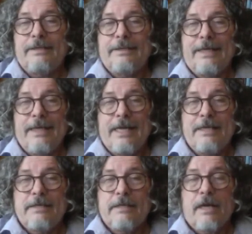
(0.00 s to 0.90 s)

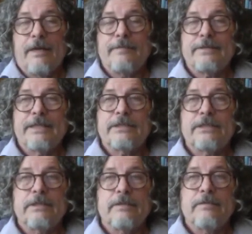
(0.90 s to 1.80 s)
into the
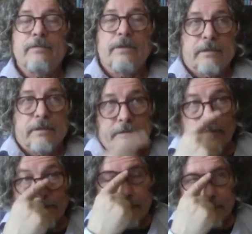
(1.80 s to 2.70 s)
conversation with,
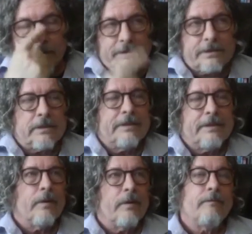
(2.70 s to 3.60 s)
well, certainly
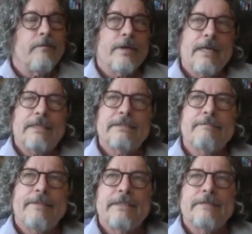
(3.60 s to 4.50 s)
more than
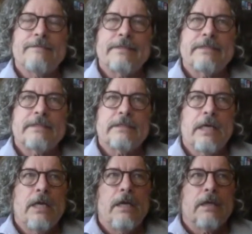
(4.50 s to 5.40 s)
40,000 patient visits,
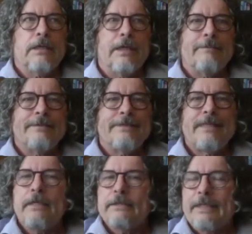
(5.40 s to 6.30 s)

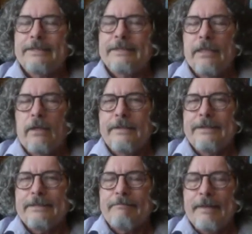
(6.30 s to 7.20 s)
synthesizing all
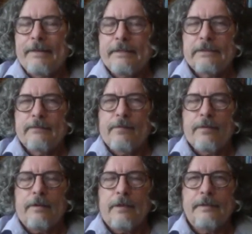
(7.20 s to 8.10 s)
these methods of
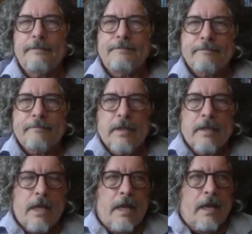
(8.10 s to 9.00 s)
thought.
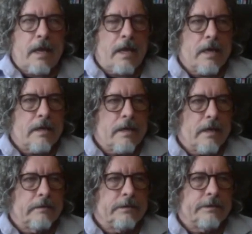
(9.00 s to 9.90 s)
And
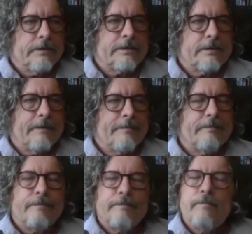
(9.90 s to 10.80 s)
so I've
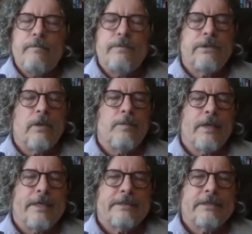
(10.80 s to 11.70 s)
been so
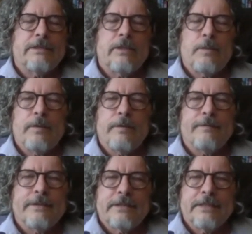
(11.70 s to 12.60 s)
blessed and so
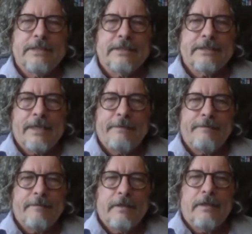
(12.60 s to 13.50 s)
privileged in this life
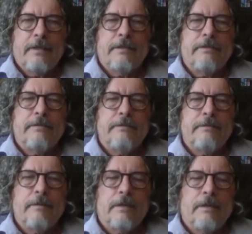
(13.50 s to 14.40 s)
to